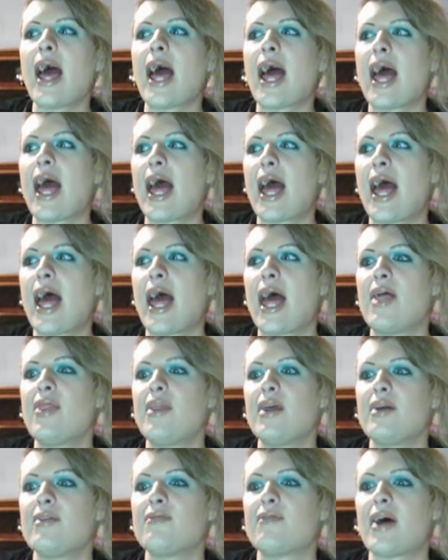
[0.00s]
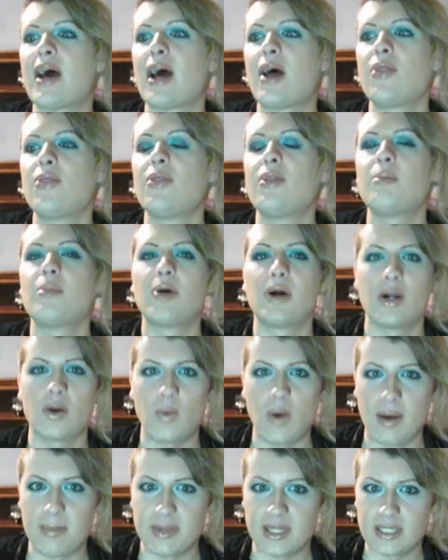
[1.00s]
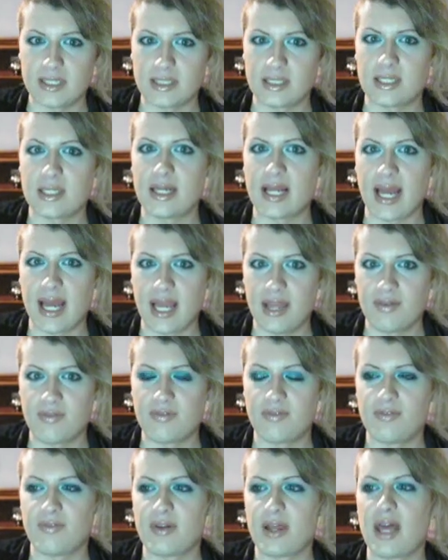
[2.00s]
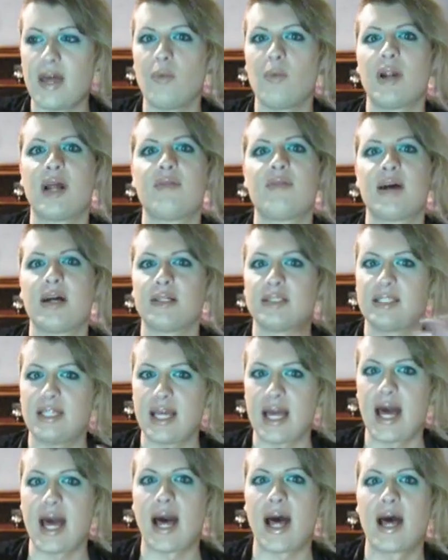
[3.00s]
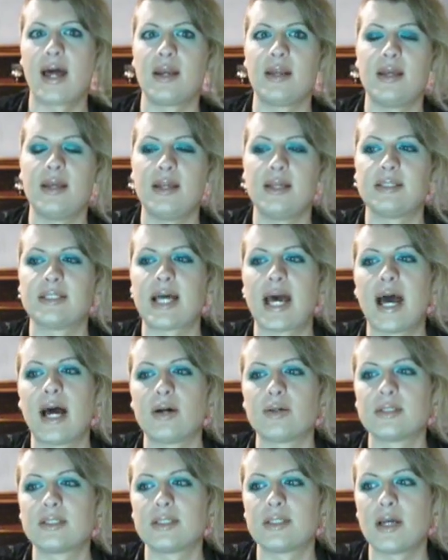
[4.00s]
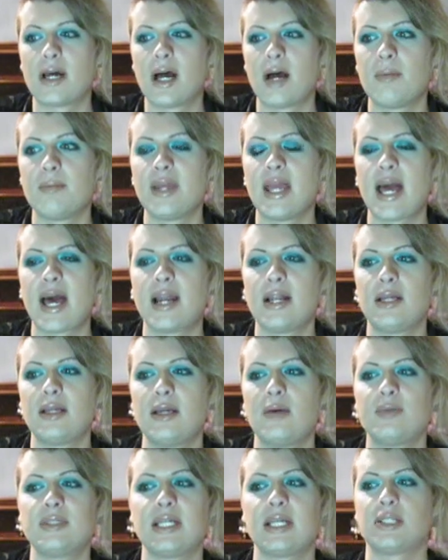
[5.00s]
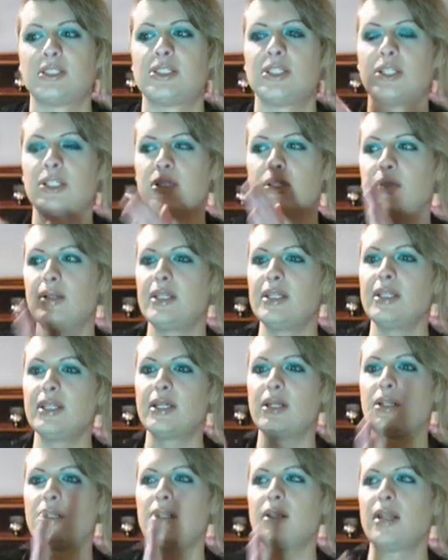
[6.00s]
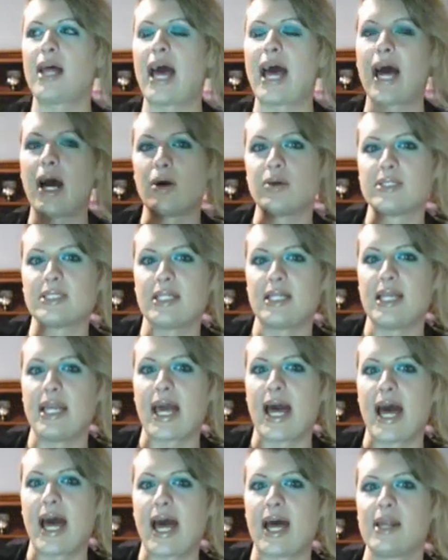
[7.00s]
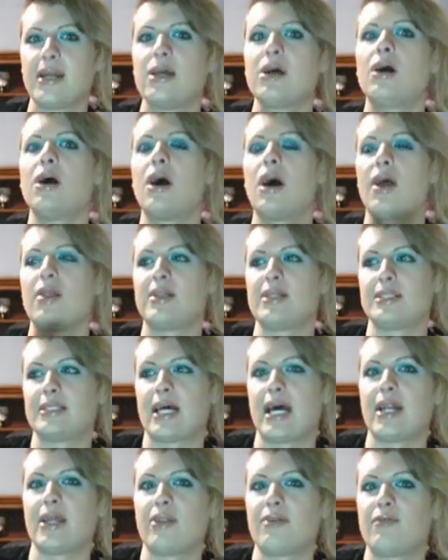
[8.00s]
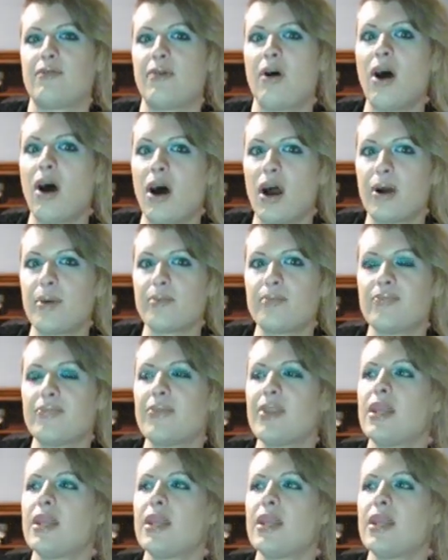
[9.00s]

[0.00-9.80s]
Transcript: and they found the murder weapons, the knife, and whatever else he had in his house. Um, he had a, it was like a secluded little house that he had on the side of the farm,